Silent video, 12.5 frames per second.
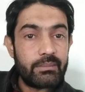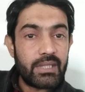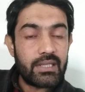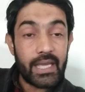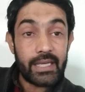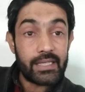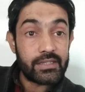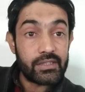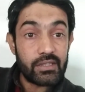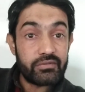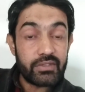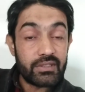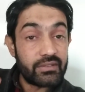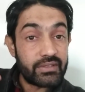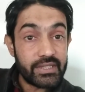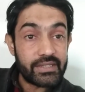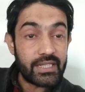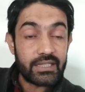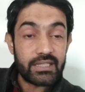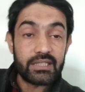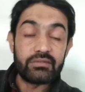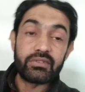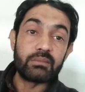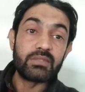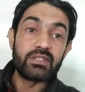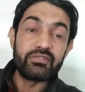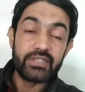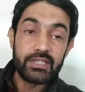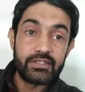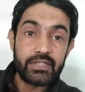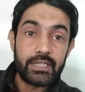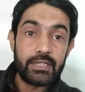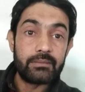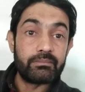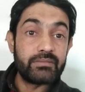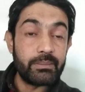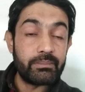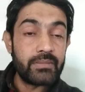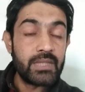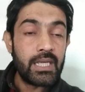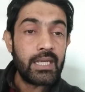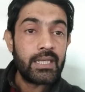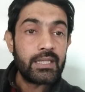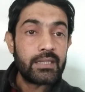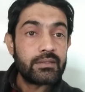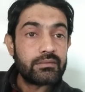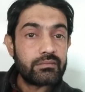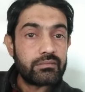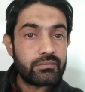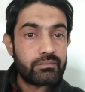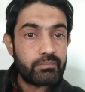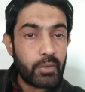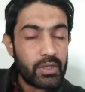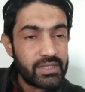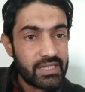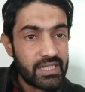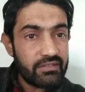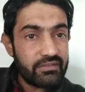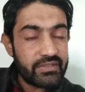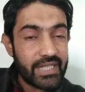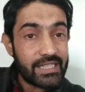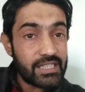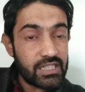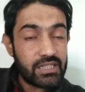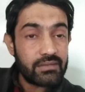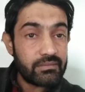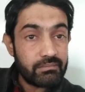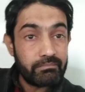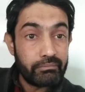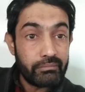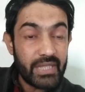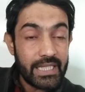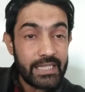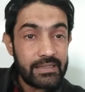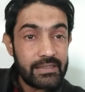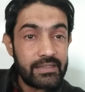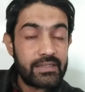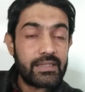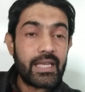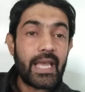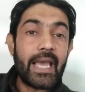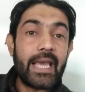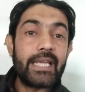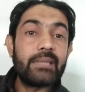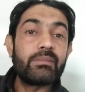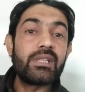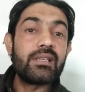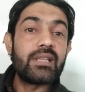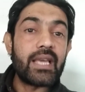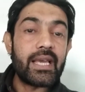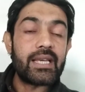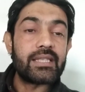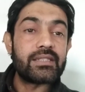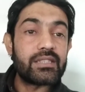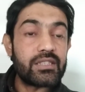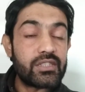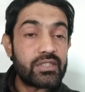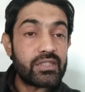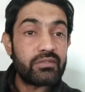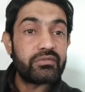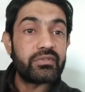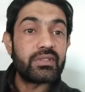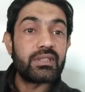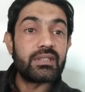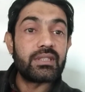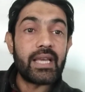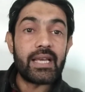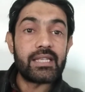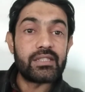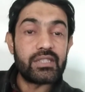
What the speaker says: has suffered recently from the field strain. The positive test means animal has suffered, has